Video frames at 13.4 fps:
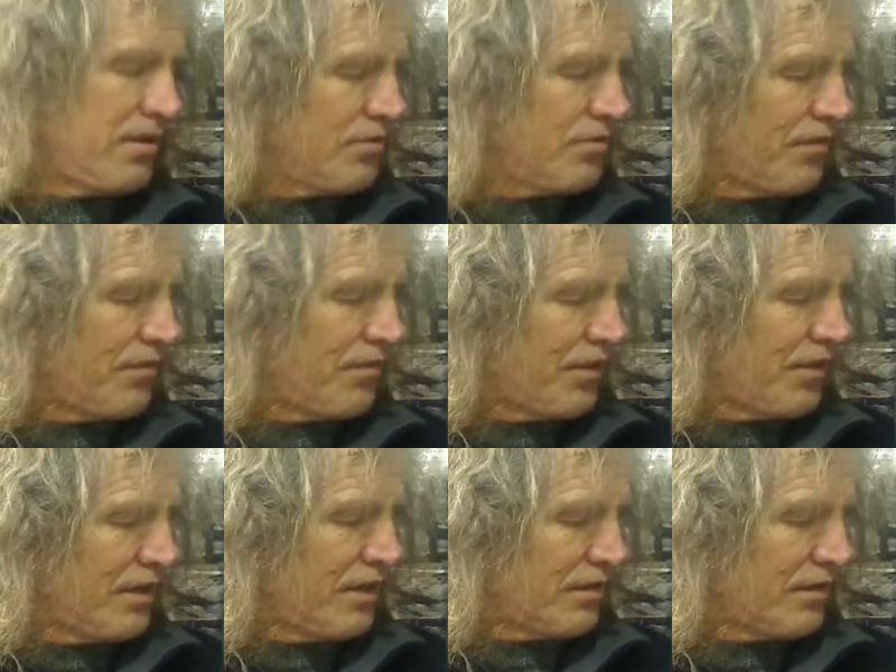So if you
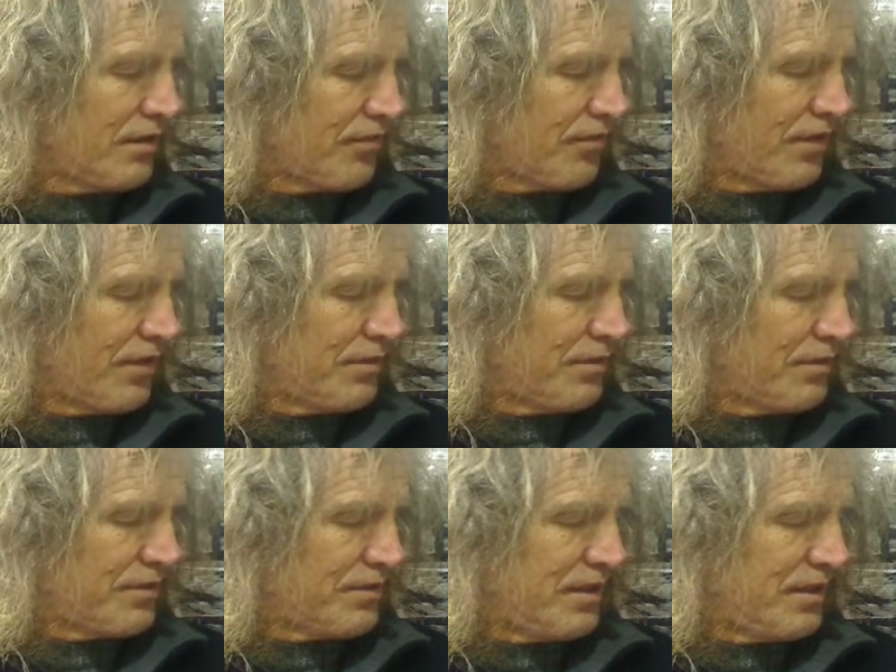think of this
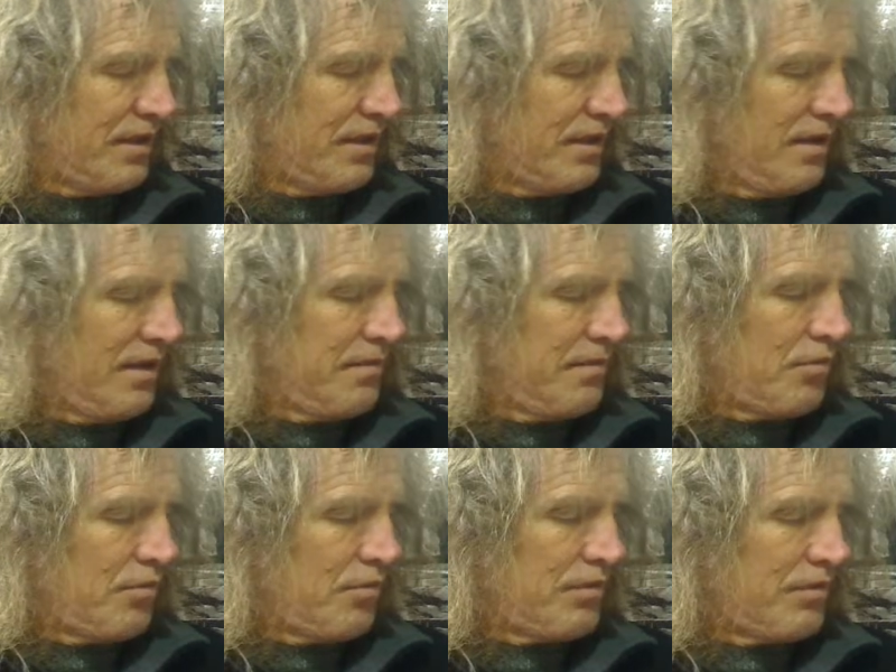frequency
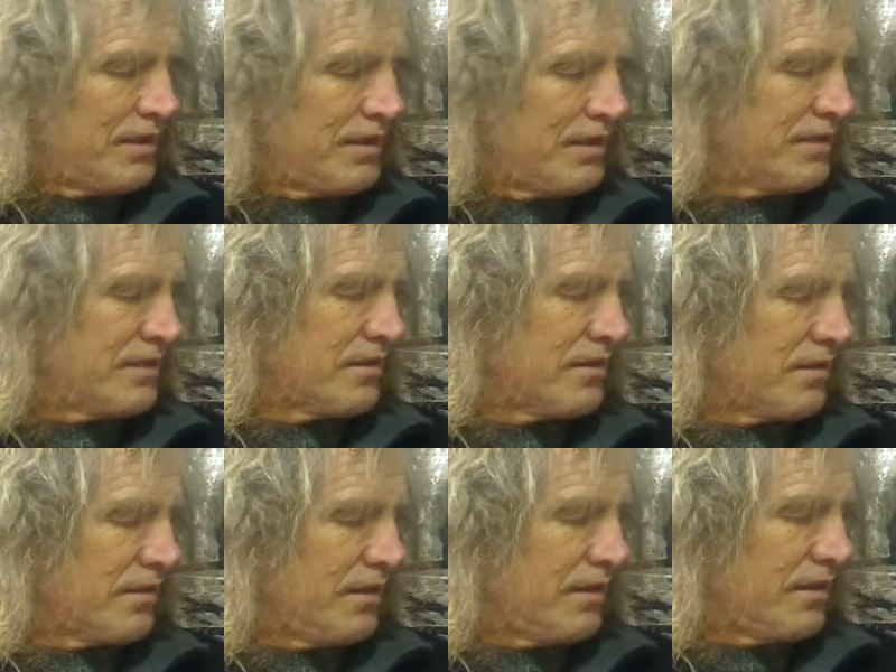more
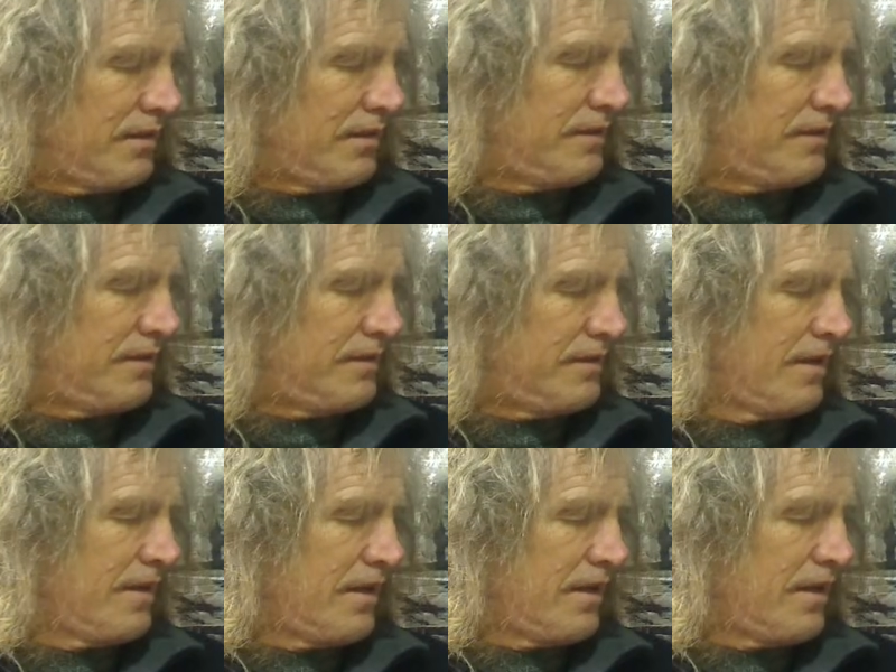realistically
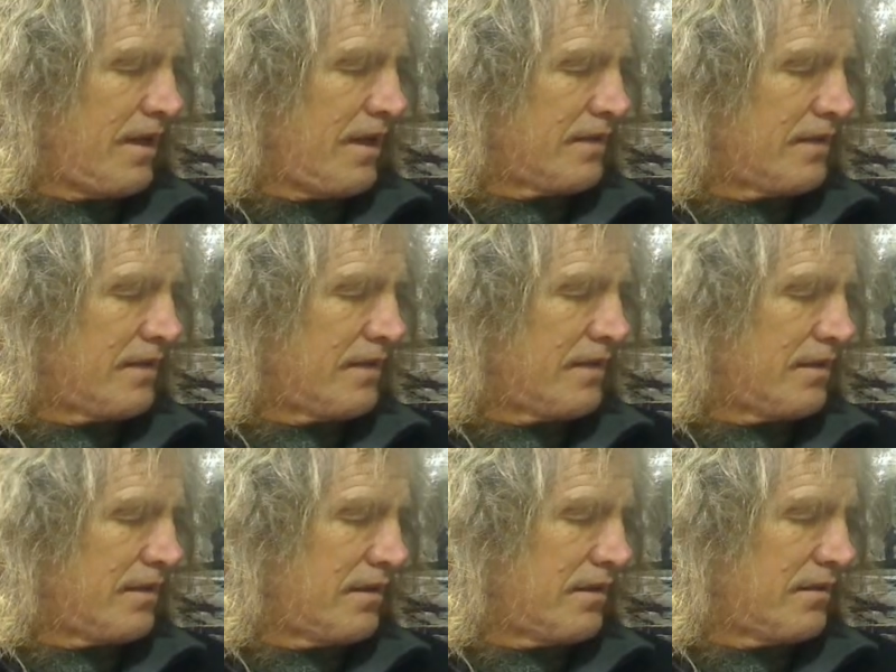as,
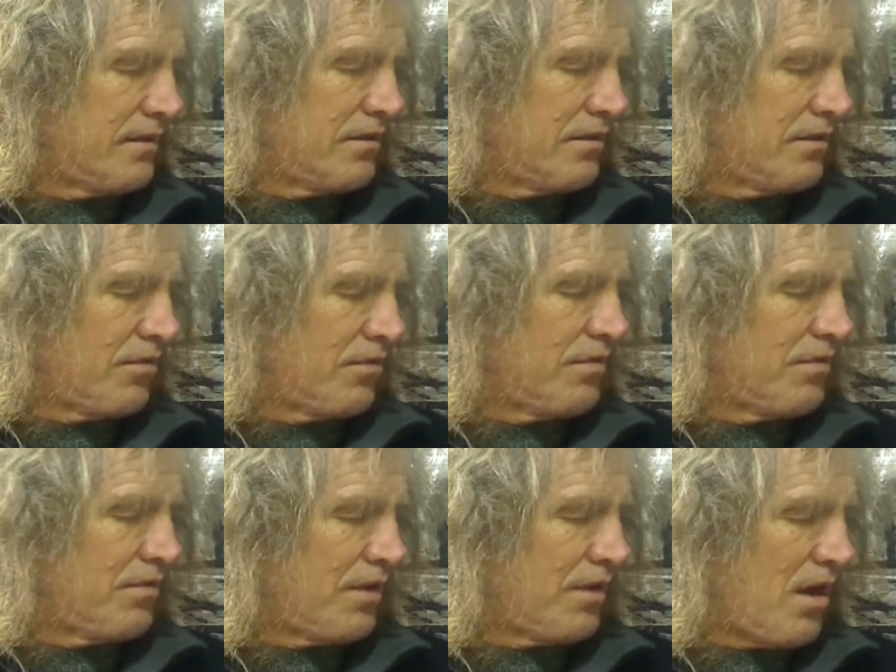uh, you know,
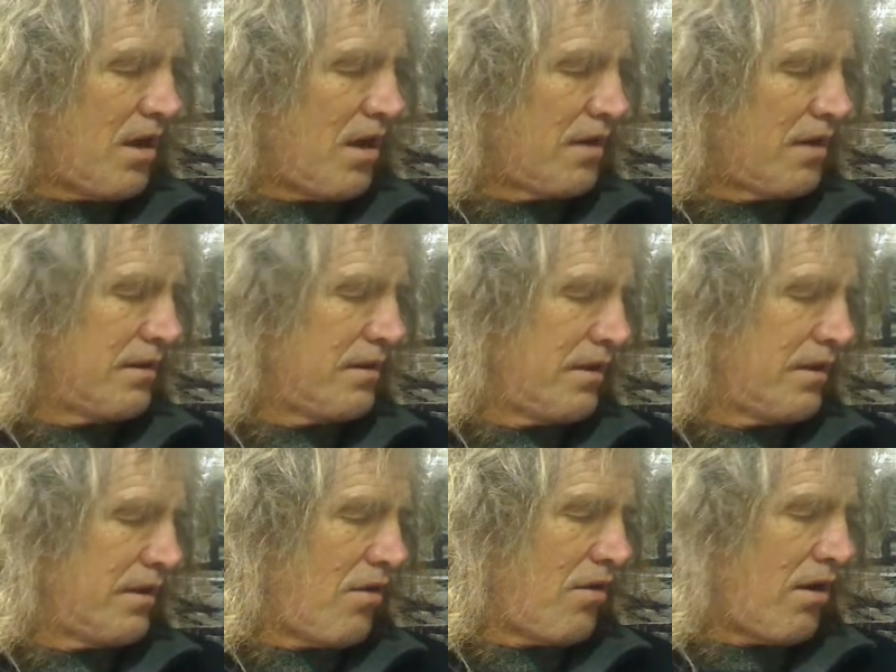an on
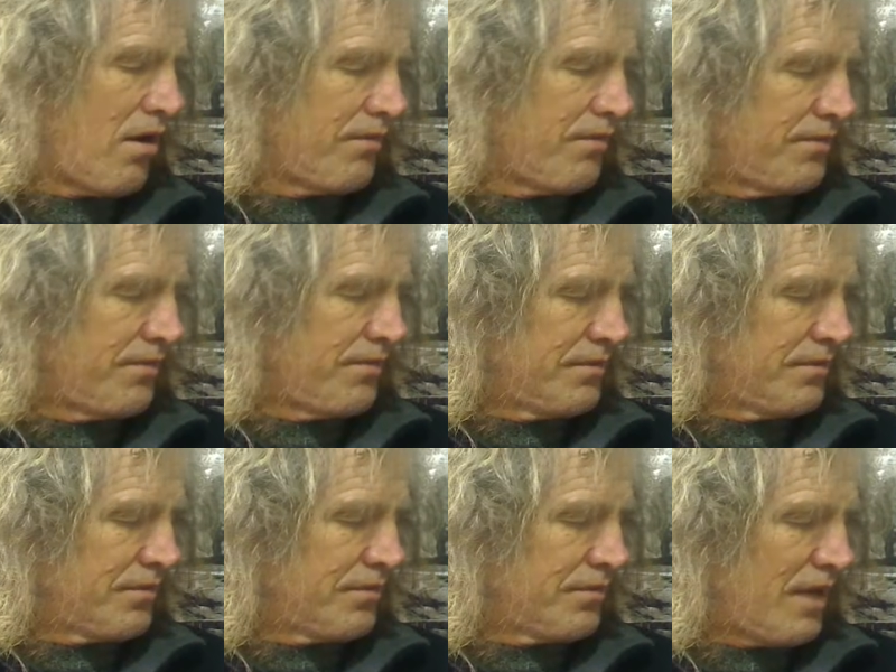and off,
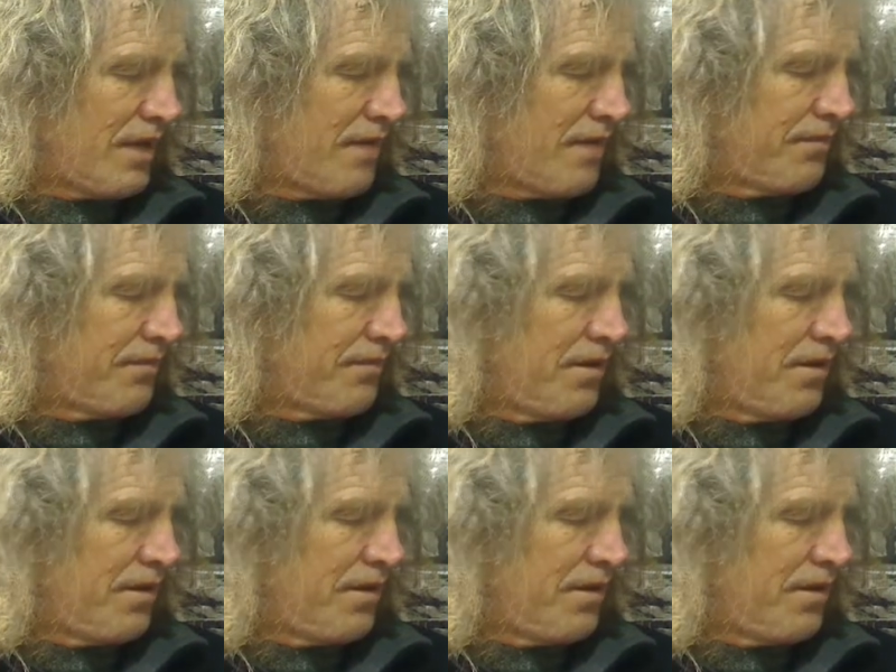so you have